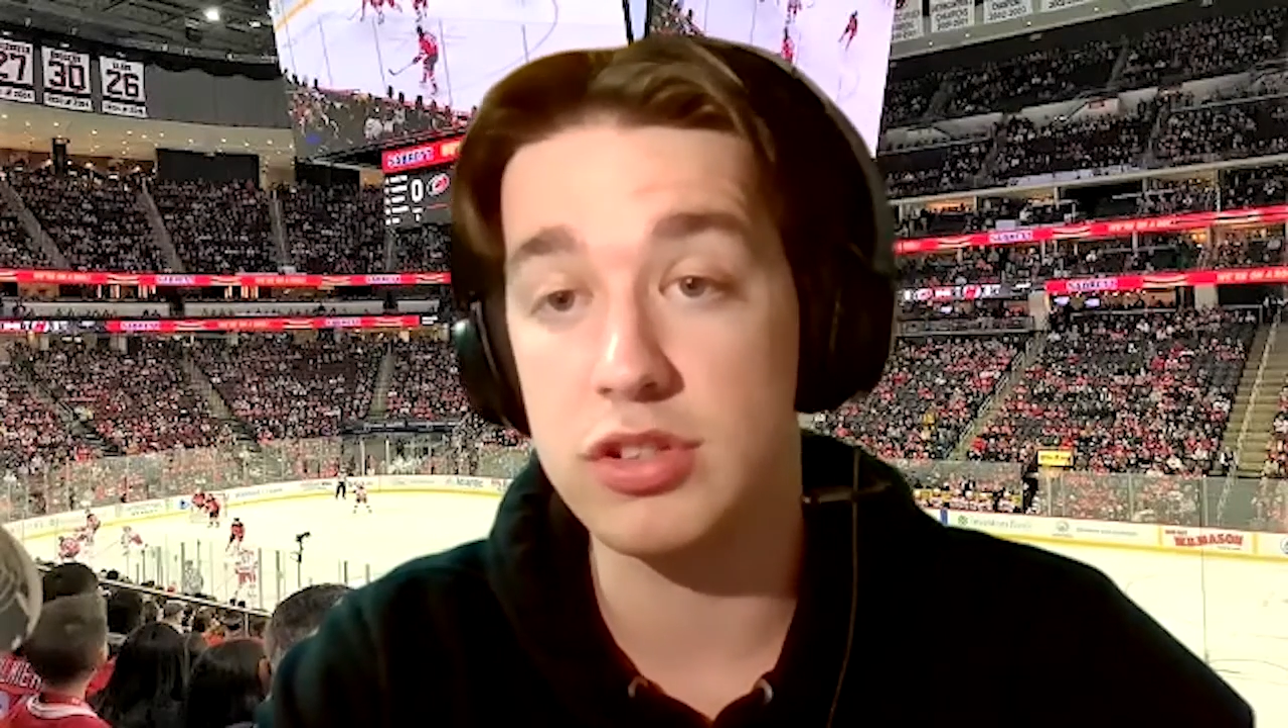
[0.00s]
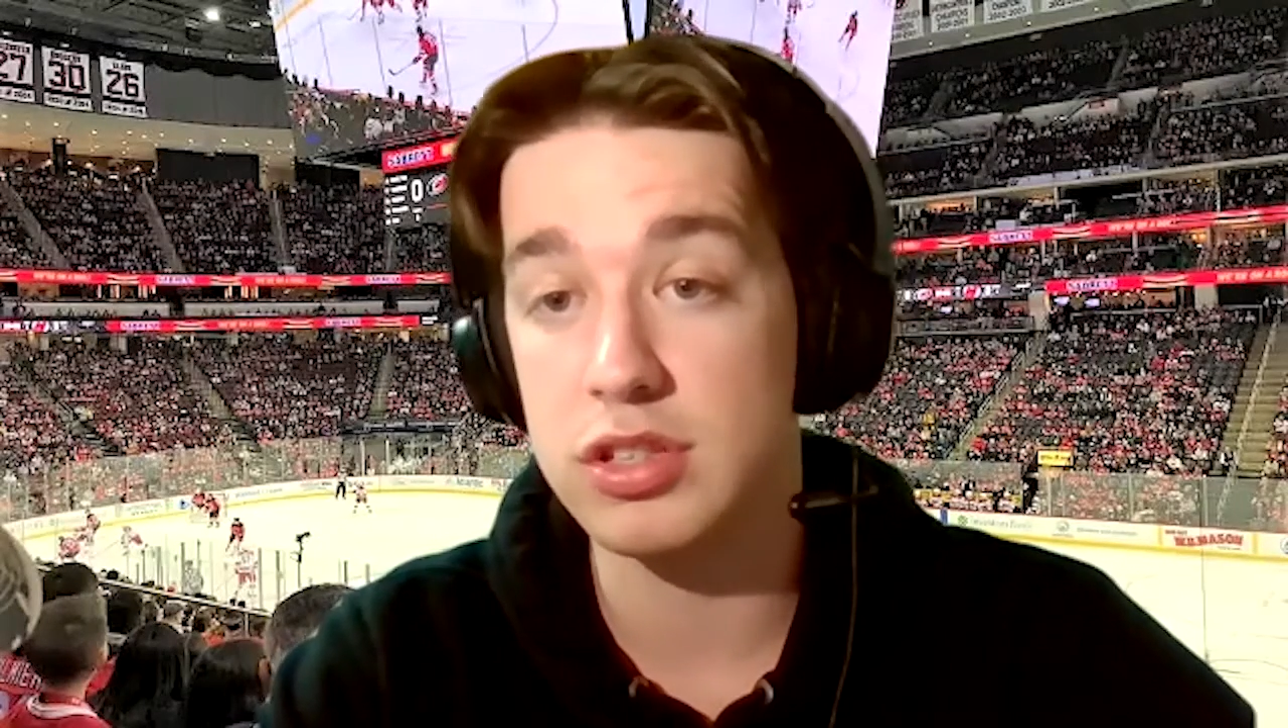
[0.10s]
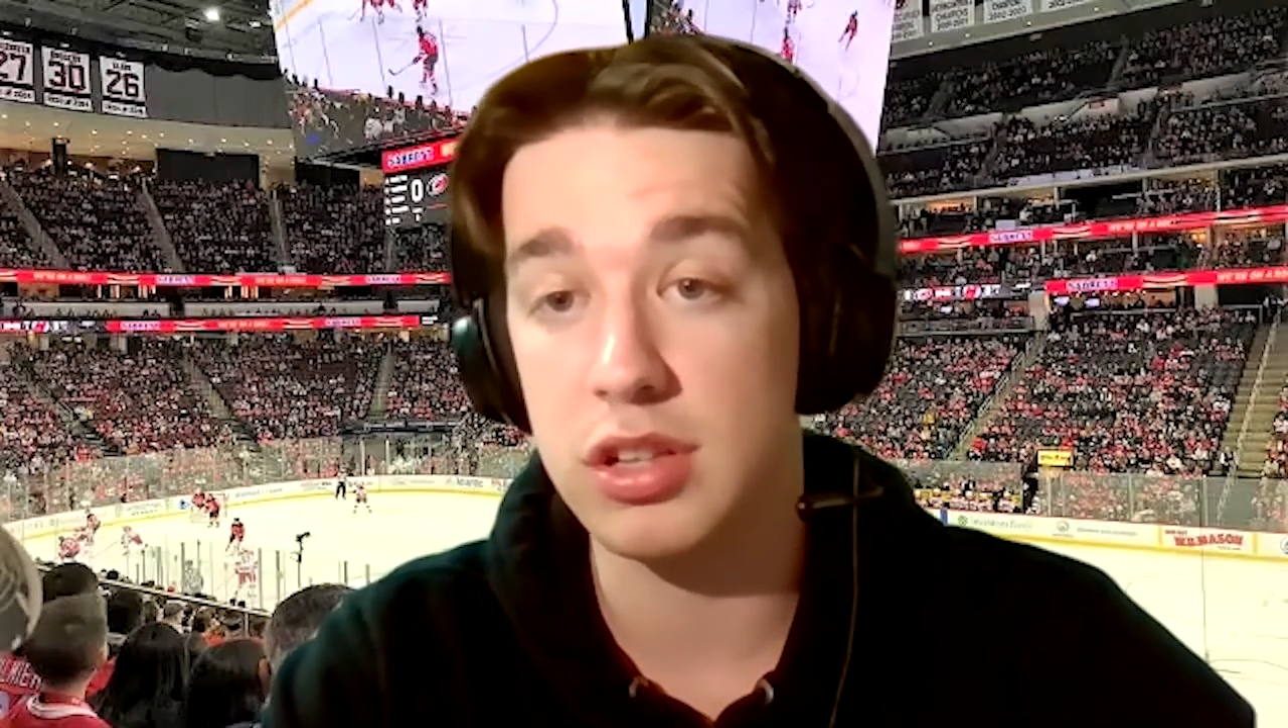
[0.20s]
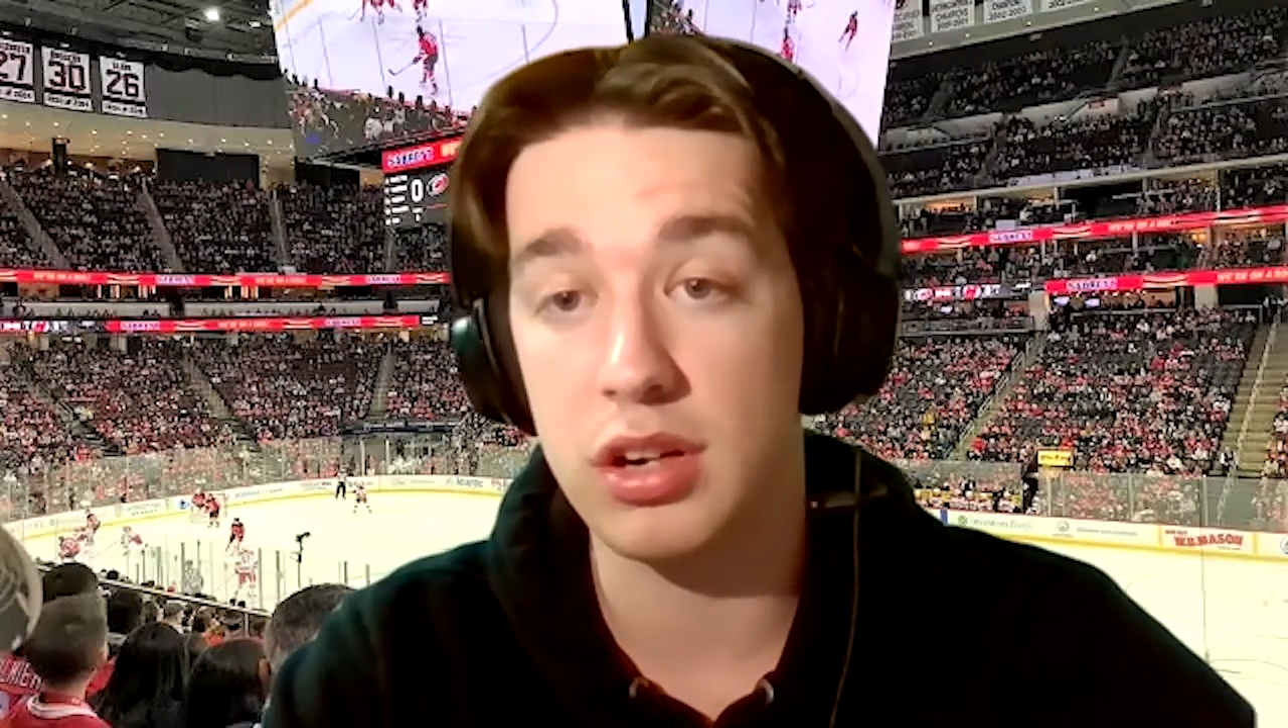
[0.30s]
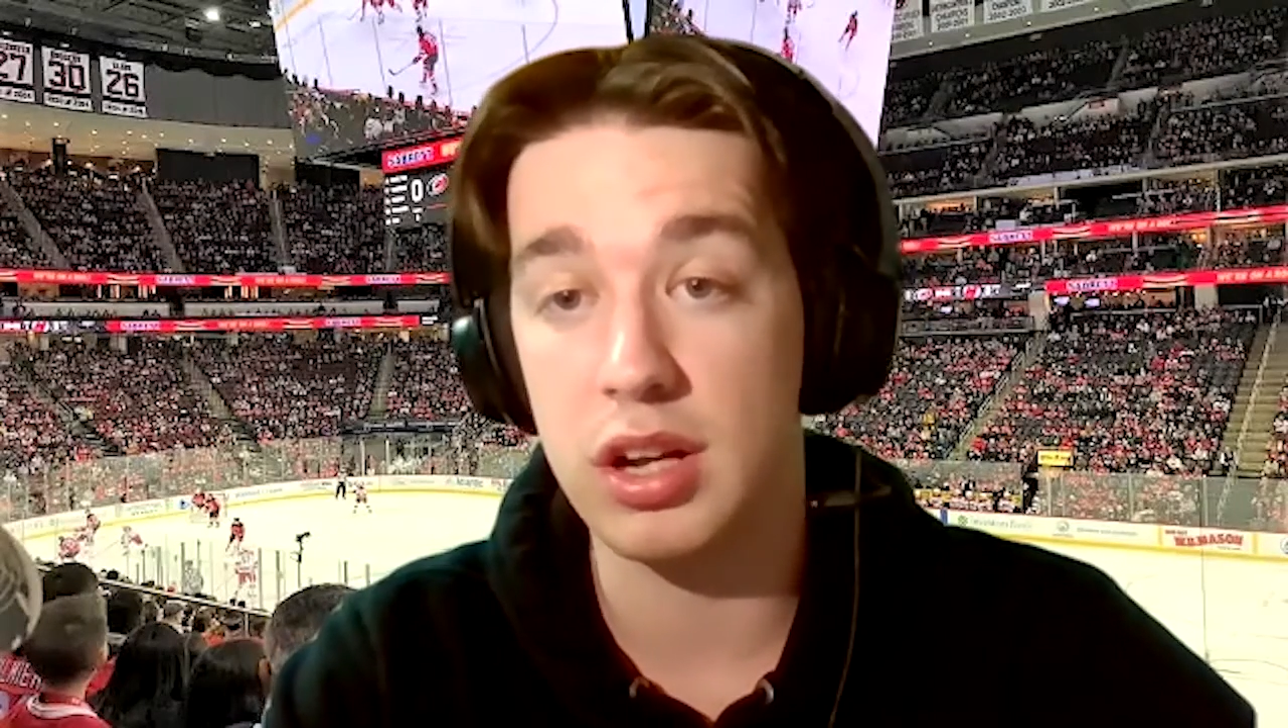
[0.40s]

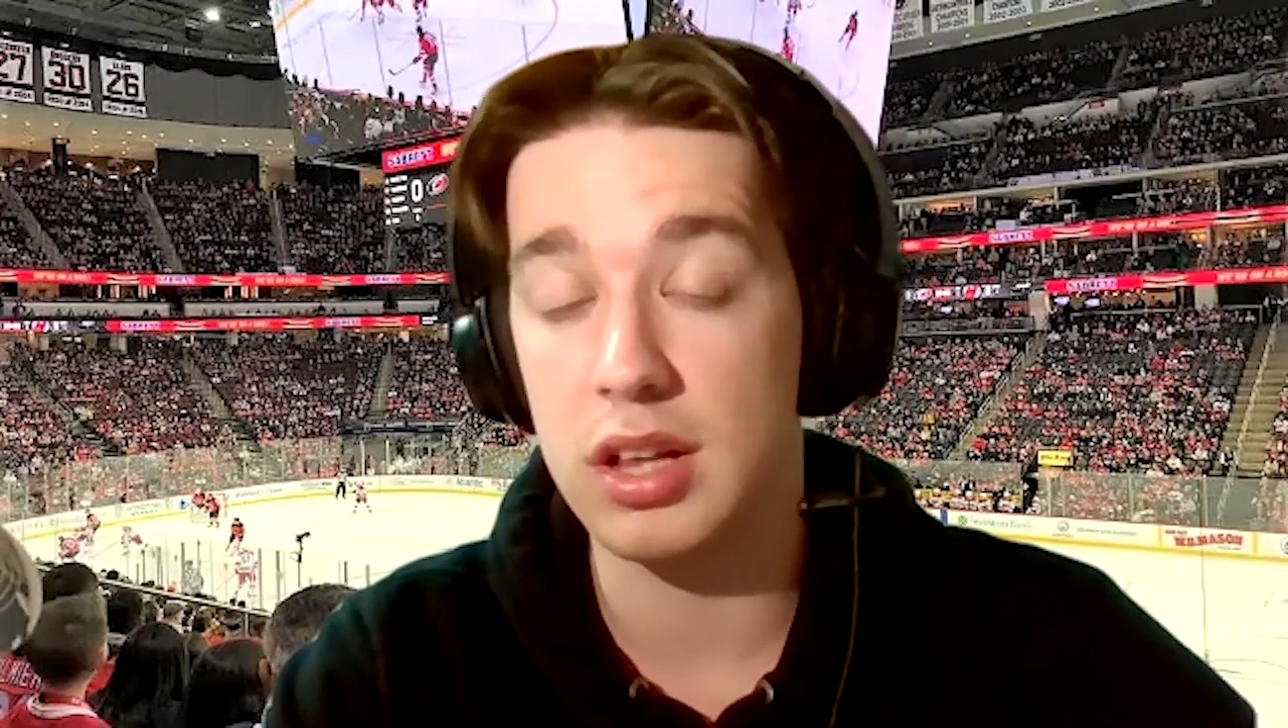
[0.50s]
just looking